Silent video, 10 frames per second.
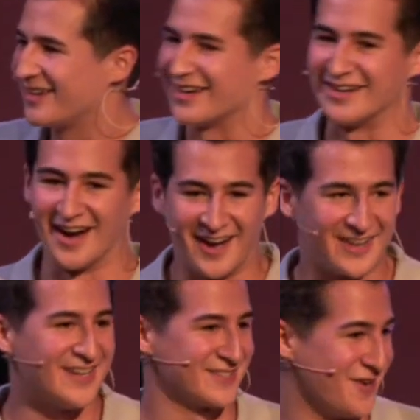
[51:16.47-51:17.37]
God
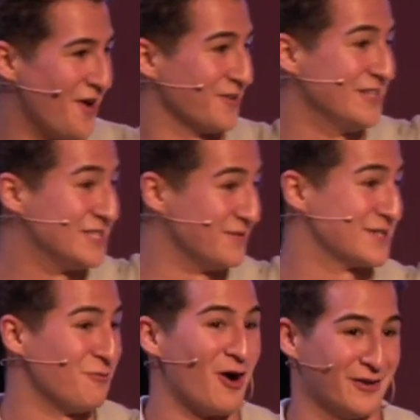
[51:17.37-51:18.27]
has called each of us
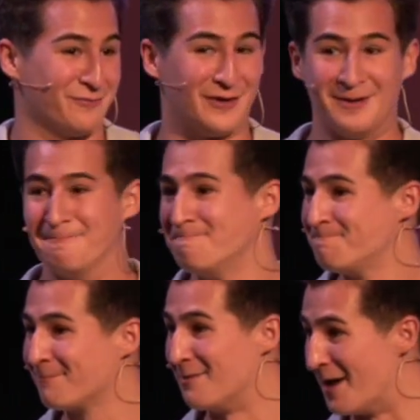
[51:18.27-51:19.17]
to walk in freedom.
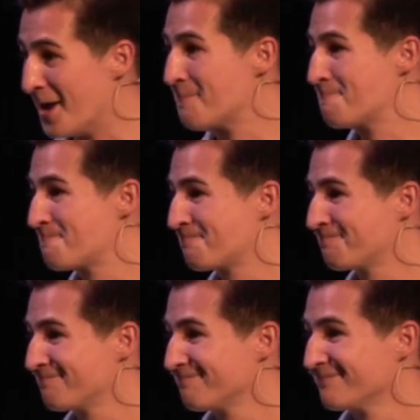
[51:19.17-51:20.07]
Amen?
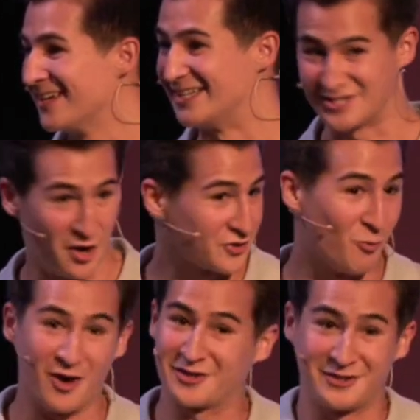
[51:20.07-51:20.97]
He's called
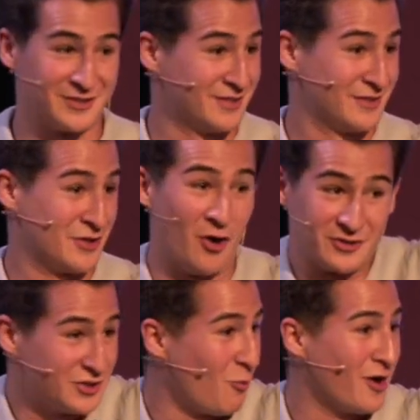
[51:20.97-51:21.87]

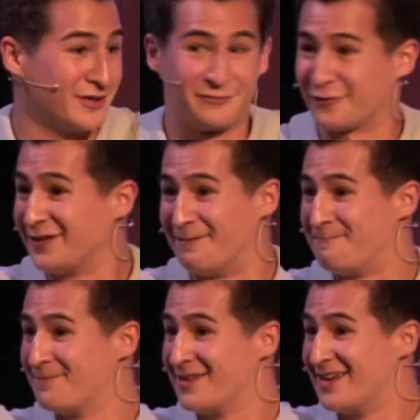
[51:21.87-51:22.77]
you to walk in freedom.
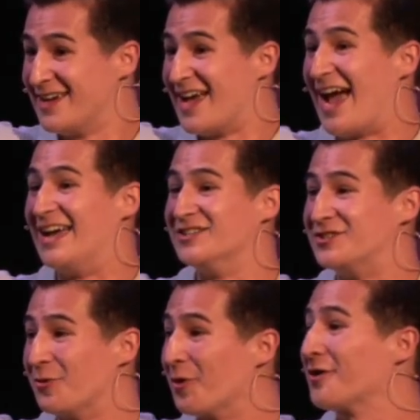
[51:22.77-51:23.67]

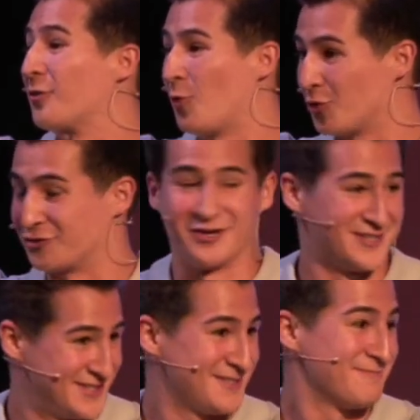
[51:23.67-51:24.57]
Endure the
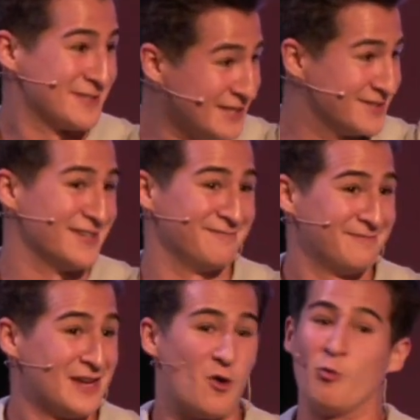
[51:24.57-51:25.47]
wilderness season.
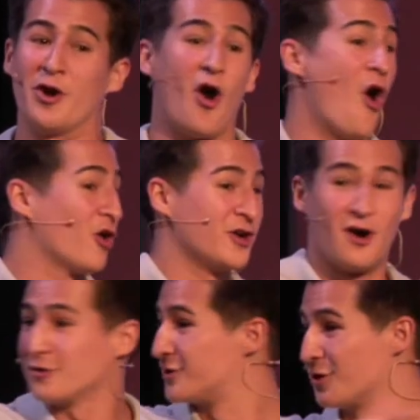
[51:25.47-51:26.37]
We are all
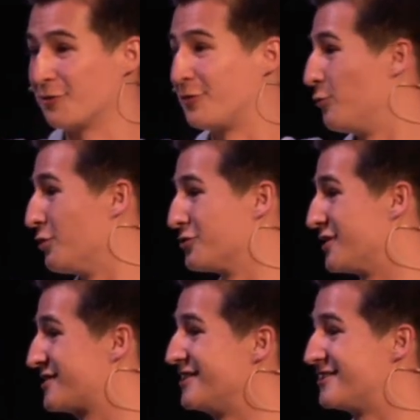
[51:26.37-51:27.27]
called to go through the
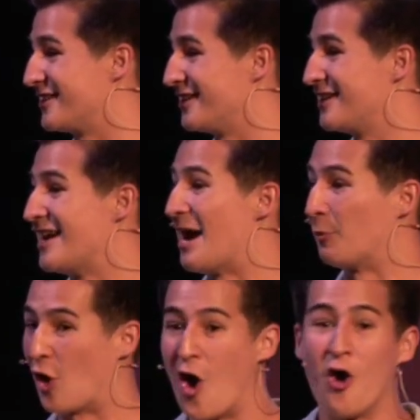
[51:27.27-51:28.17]
wilderness season, and we
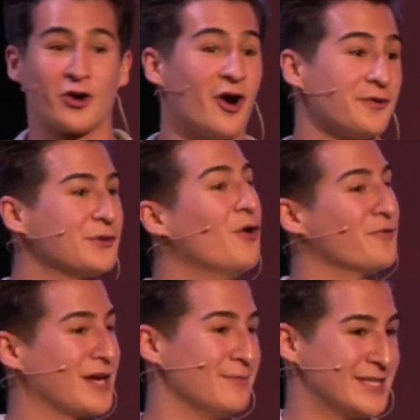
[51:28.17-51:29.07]
are all called to
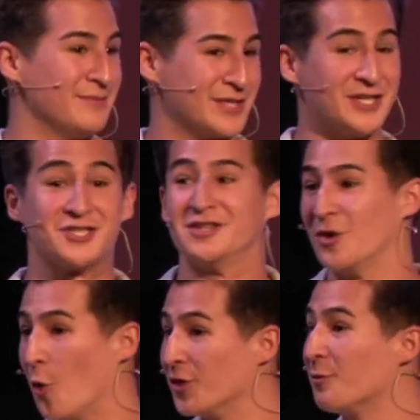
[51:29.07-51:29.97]
overcome temptation. The
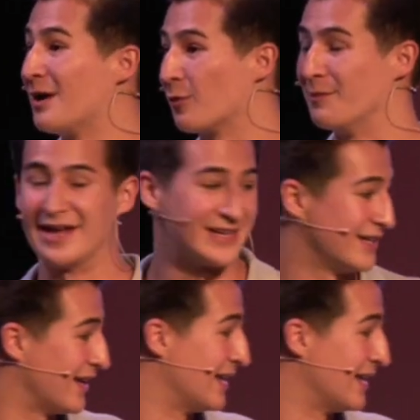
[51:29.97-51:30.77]
only way we're making it